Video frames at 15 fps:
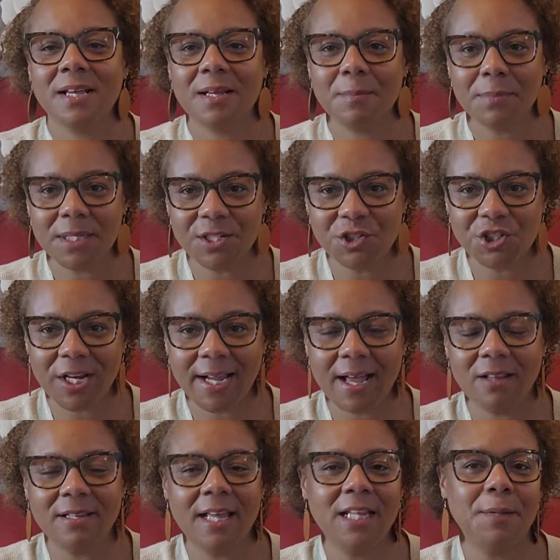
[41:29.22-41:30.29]
please check
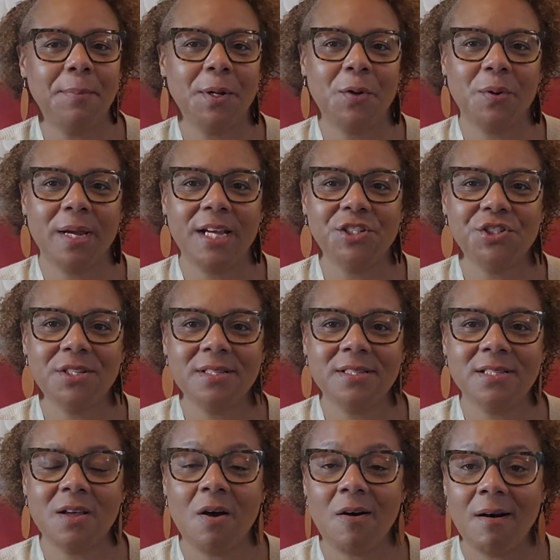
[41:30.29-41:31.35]
out Layla P
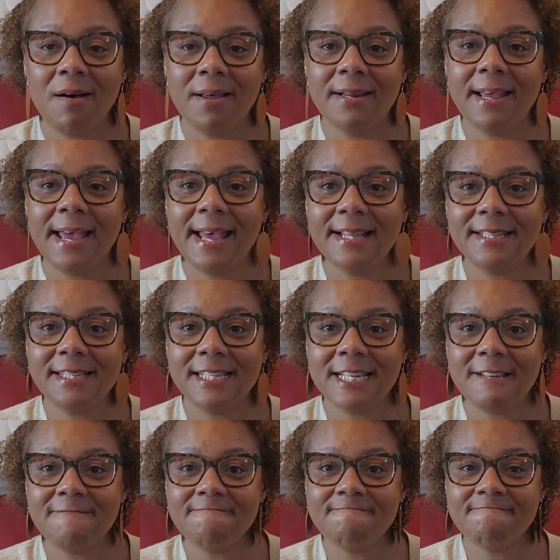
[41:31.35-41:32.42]
Creations on Etsy.